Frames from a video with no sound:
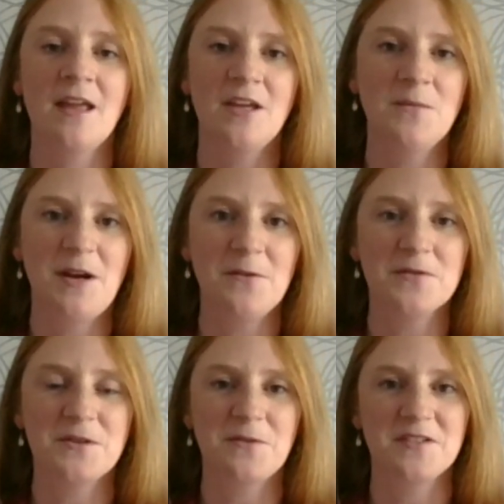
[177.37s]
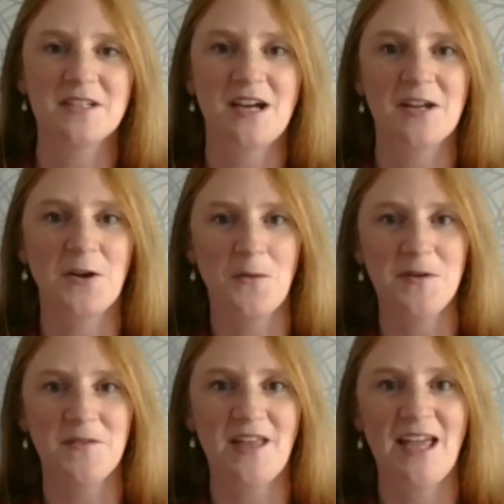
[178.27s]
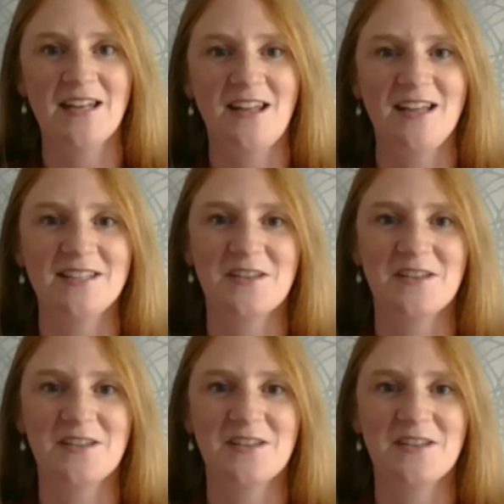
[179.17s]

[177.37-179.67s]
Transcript: You might also want to kind of go beyond the headline.